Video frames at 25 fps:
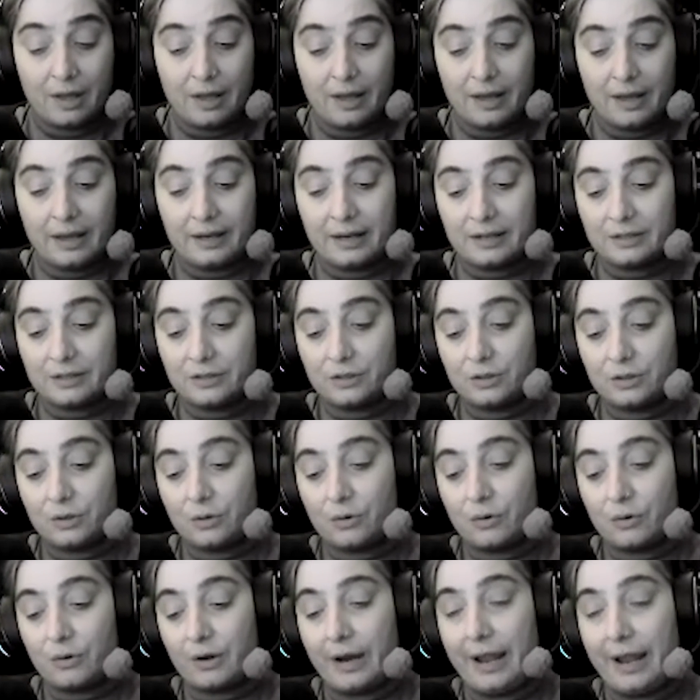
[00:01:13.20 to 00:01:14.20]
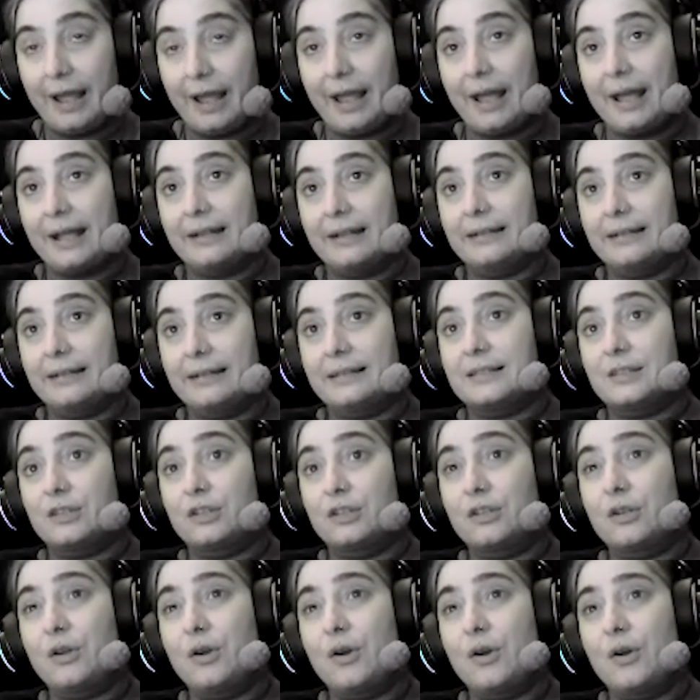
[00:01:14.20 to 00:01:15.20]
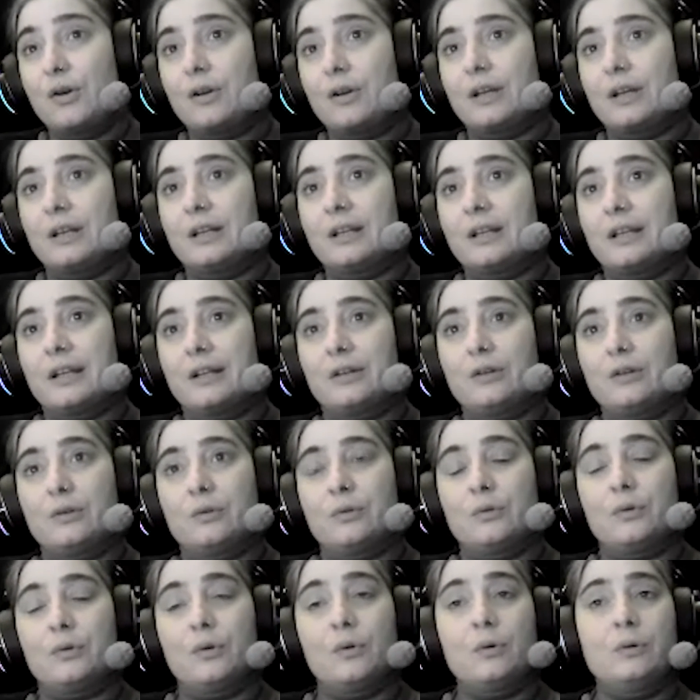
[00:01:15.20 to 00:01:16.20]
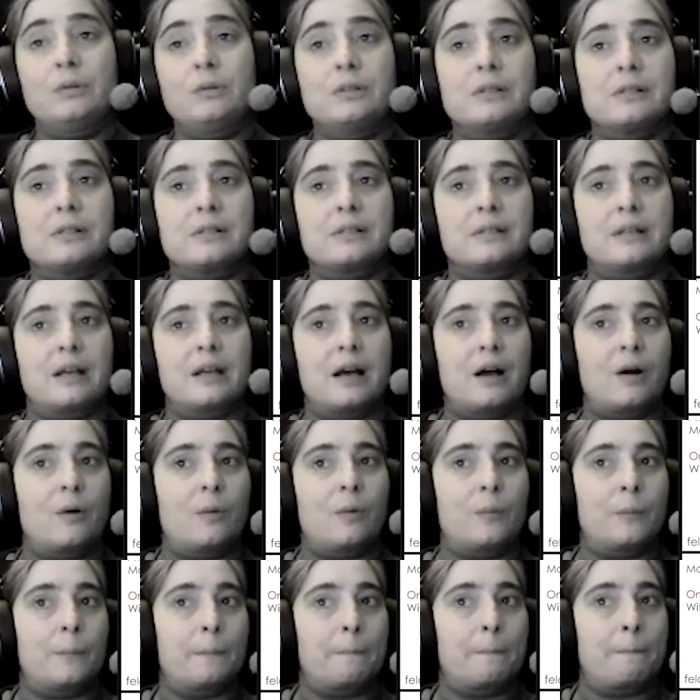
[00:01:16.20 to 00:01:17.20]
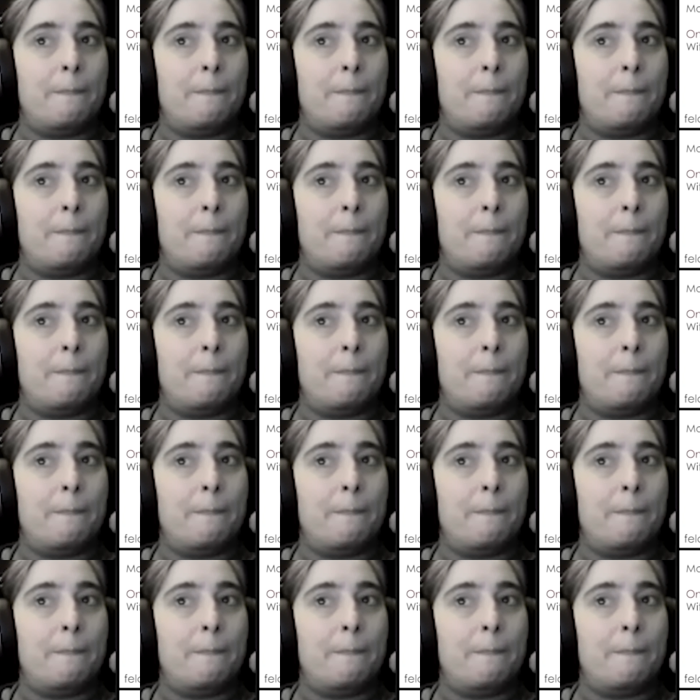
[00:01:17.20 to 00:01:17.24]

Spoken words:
And as your head is turning, can you notice now